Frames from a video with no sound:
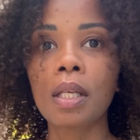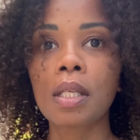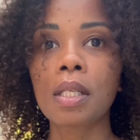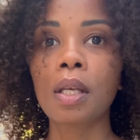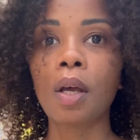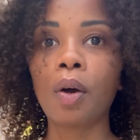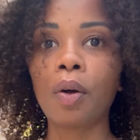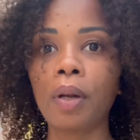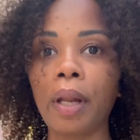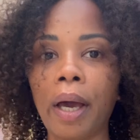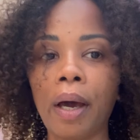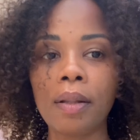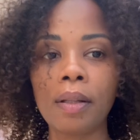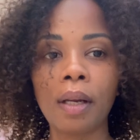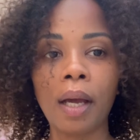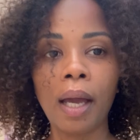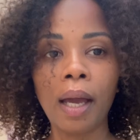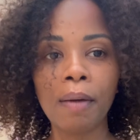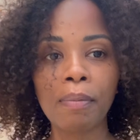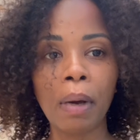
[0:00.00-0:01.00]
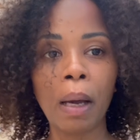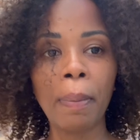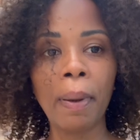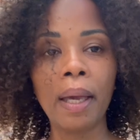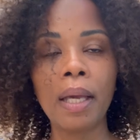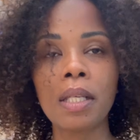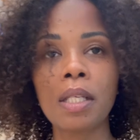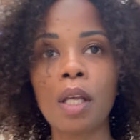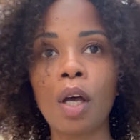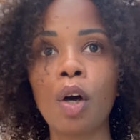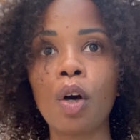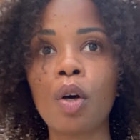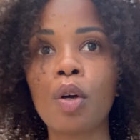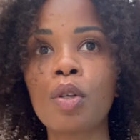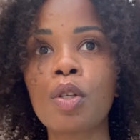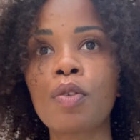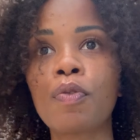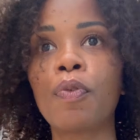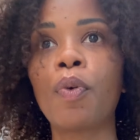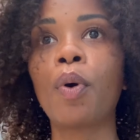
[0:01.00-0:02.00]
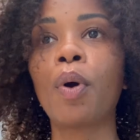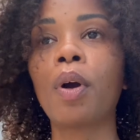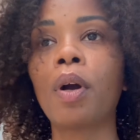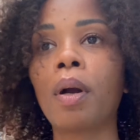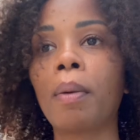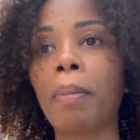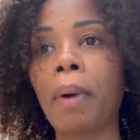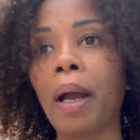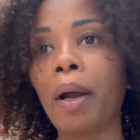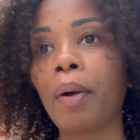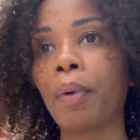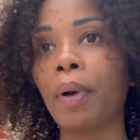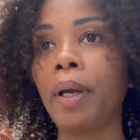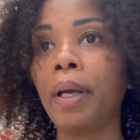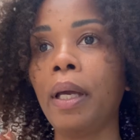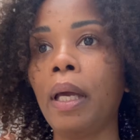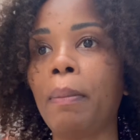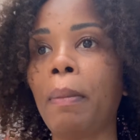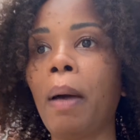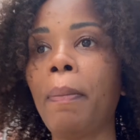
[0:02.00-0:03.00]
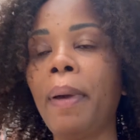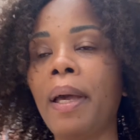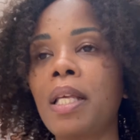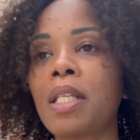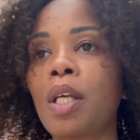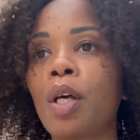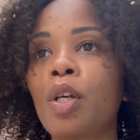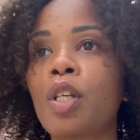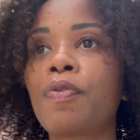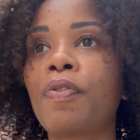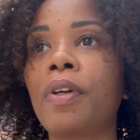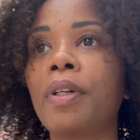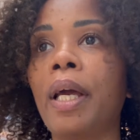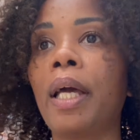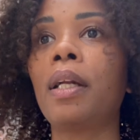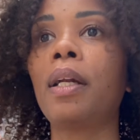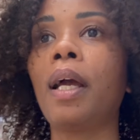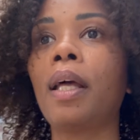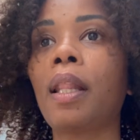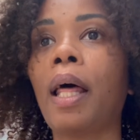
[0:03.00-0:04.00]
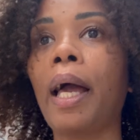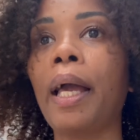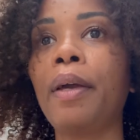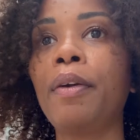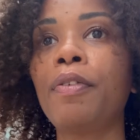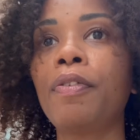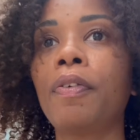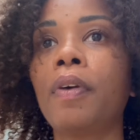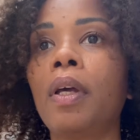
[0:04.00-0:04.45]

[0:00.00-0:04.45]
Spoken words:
So now that I have my pesos for my rent and my pesos for day-to-day life,